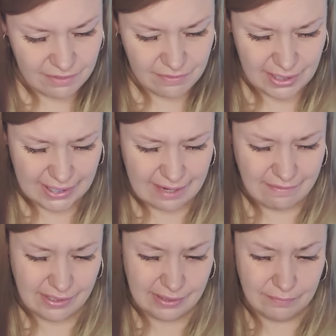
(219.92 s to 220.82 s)
I feel like
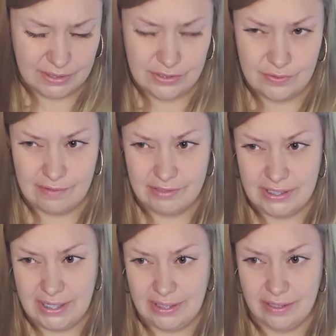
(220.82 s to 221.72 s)
everything we do every
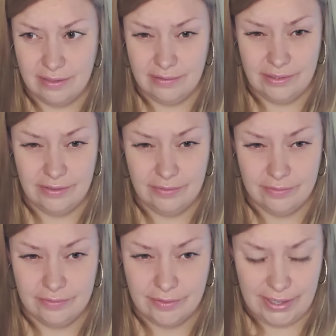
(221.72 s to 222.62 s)
day, you know,
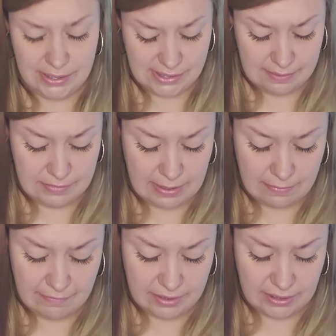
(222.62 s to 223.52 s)
creates some type
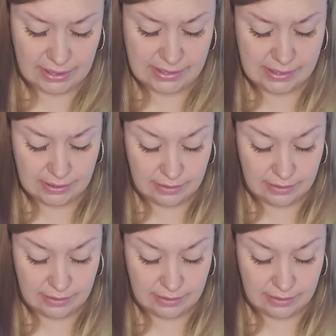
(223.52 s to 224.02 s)
of a less